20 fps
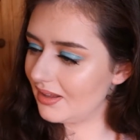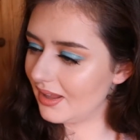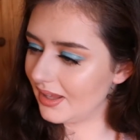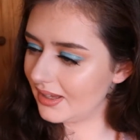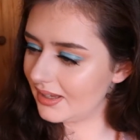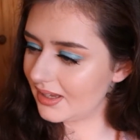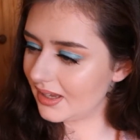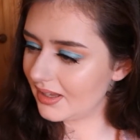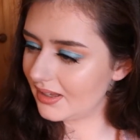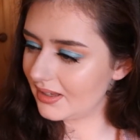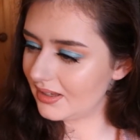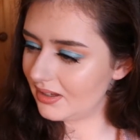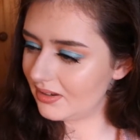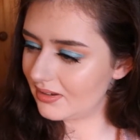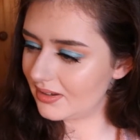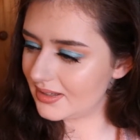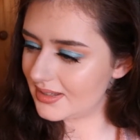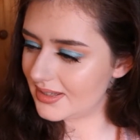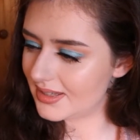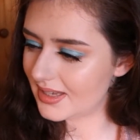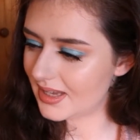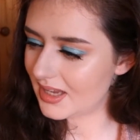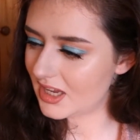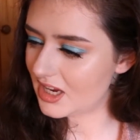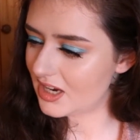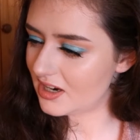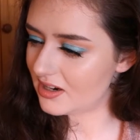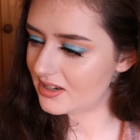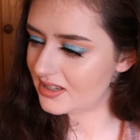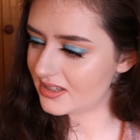Like you can see
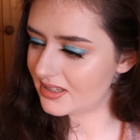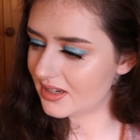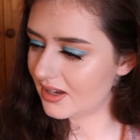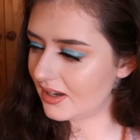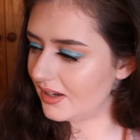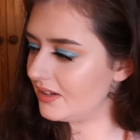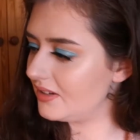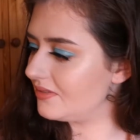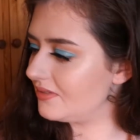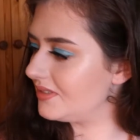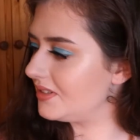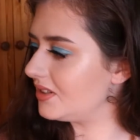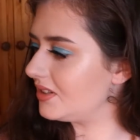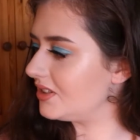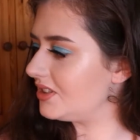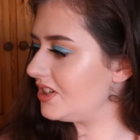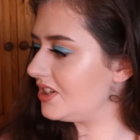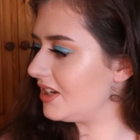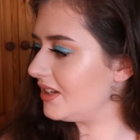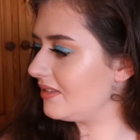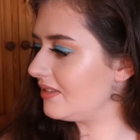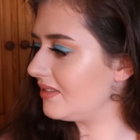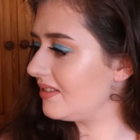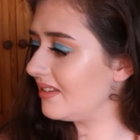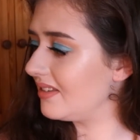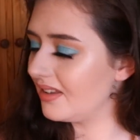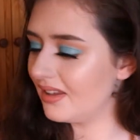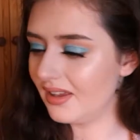here, it's kind of touching,